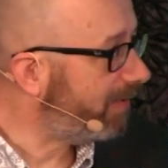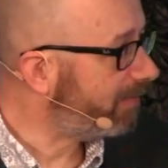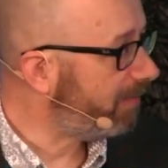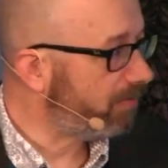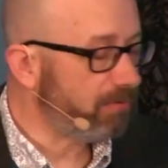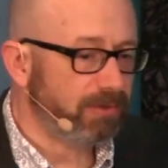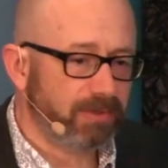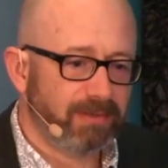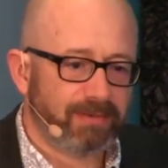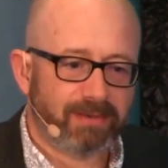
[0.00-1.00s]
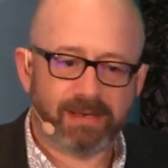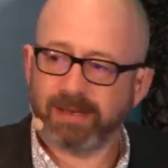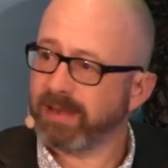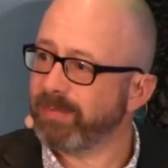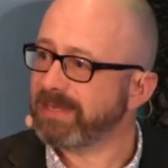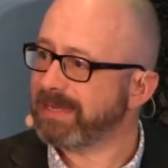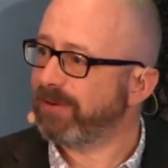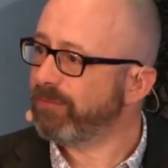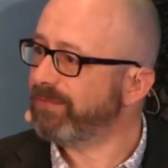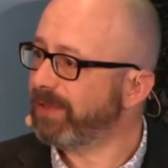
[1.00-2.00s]
So and that may
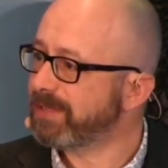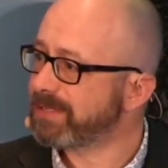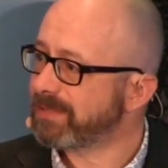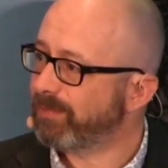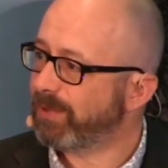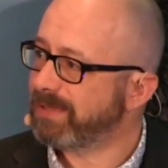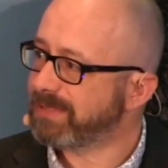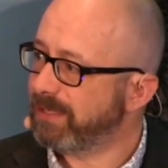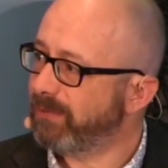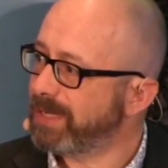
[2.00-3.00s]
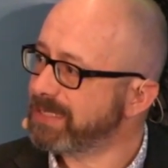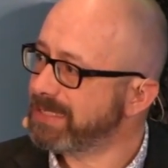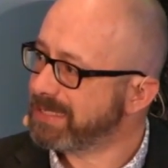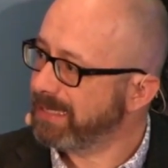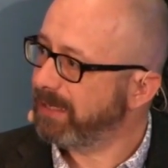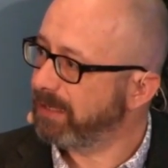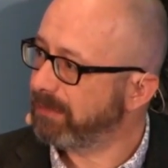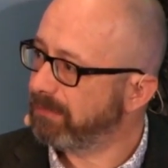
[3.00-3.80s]
sound obvious, but until you actually see it